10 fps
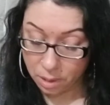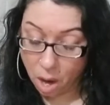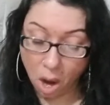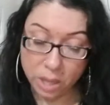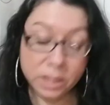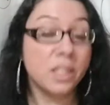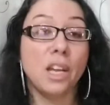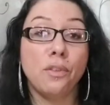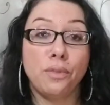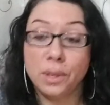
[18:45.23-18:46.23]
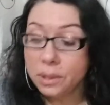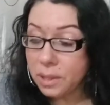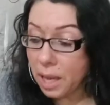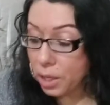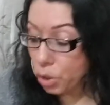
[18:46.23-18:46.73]
Honestly, it feels
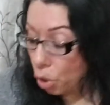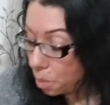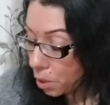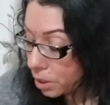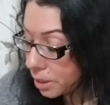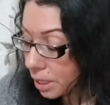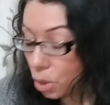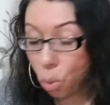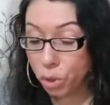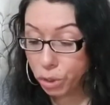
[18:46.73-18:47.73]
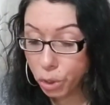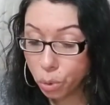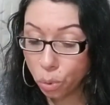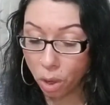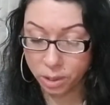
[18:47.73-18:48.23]
like your person or
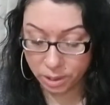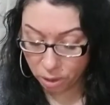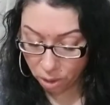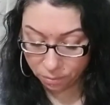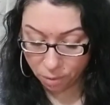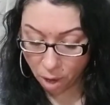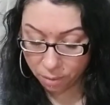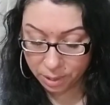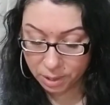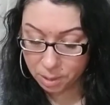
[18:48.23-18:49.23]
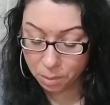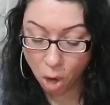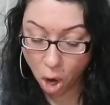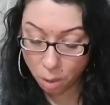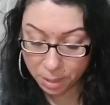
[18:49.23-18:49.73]
you are still involved in some
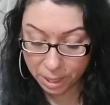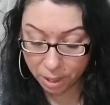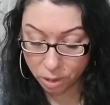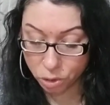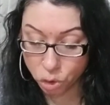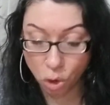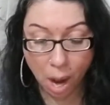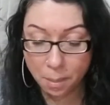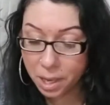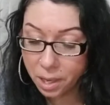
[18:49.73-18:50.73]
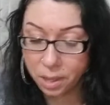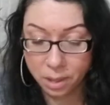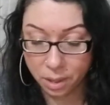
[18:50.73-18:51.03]
karmic drama.